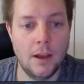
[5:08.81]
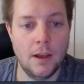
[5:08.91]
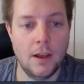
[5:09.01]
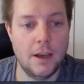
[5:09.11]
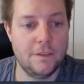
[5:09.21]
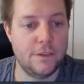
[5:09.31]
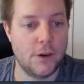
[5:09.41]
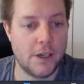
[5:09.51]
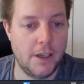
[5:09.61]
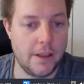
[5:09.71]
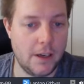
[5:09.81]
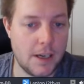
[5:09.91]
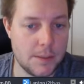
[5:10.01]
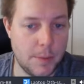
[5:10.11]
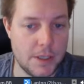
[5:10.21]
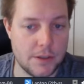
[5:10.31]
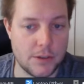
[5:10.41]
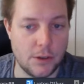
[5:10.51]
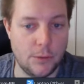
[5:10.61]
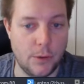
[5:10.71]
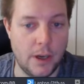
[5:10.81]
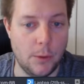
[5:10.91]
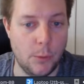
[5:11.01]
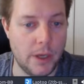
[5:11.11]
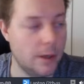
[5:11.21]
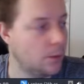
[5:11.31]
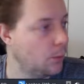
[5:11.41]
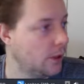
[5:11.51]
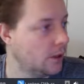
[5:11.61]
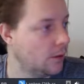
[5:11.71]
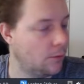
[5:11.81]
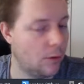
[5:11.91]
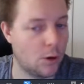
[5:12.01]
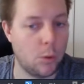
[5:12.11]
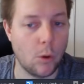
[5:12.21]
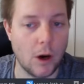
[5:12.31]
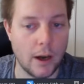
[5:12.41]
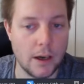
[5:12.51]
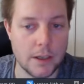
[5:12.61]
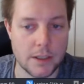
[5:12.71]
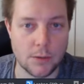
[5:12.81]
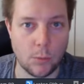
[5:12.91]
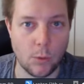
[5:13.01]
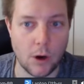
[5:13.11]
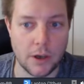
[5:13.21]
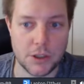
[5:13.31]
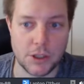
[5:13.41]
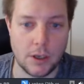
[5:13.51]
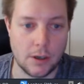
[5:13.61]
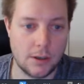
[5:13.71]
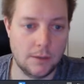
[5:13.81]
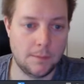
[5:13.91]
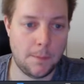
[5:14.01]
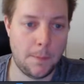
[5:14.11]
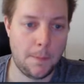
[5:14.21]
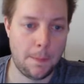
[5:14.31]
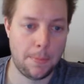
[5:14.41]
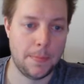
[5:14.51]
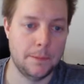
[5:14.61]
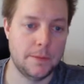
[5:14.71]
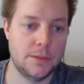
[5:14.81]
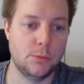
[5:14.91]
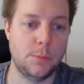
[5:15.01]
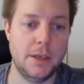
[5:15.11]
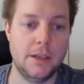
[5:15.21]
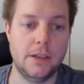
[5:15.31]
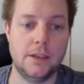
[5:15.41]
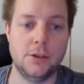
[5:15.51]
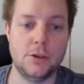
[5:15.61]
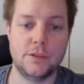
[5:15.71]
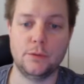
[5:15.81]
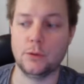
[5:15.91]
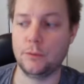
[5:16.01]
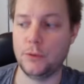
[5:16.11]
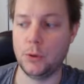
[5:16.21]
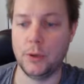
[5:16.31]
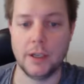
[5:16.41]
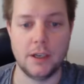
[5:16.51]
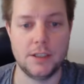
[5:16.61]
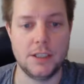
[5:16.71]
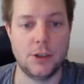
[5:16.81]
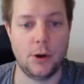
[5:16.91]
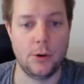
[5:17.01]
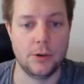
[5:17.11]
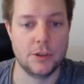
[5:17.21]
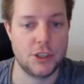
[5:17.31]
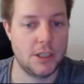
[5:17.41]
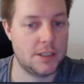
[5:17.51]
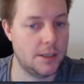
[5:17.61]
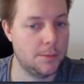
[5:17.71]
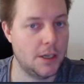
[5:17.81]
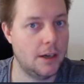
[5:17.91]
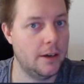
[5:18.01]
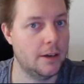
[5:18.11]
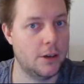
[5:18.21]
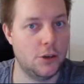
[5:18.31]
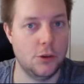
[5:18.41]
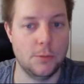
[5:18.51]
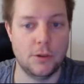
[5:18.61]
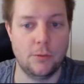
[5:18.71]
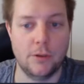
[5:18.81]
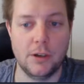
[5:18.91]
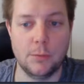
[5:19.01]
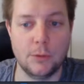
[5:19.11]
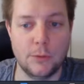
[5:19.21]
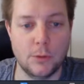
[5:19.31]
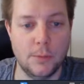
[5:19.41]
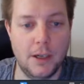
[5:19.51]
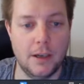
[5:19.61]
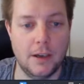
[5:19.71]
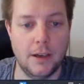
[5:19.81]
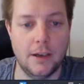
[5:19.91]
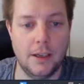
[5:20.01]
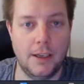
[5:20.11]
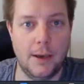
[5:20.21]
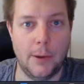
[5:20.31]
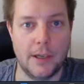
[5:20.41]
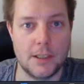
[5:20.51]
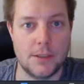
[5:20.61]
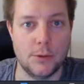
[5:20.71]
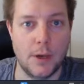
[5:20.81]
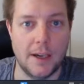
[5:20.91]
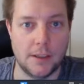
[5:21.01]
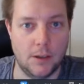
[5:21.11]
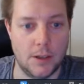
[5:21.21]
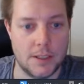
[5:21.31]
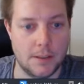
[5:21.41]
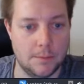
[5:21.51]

And finally, the last piece of software we will require is Wireshark. This will be used for viewing decoded GSM data in a human readable format and allowing us to analyze it.